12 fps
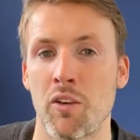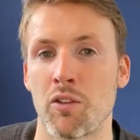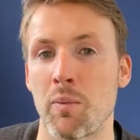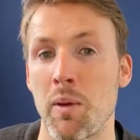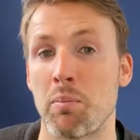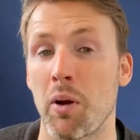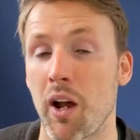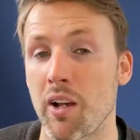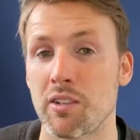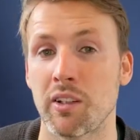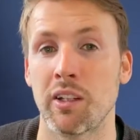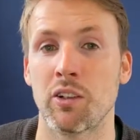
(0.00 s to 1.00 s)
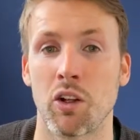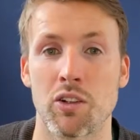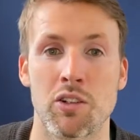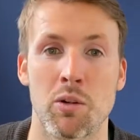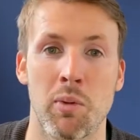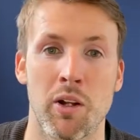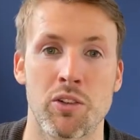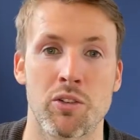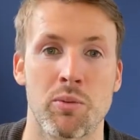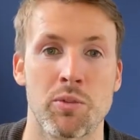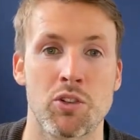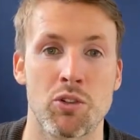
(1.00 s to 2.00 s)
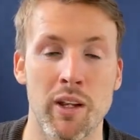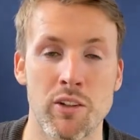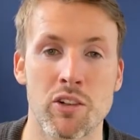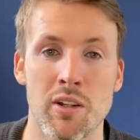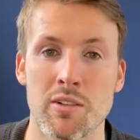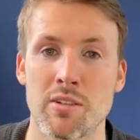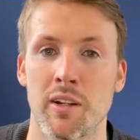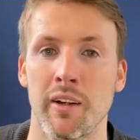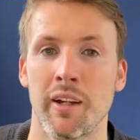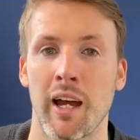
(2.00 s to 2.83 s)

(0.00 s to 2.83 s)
For me personally, not so much from strangers.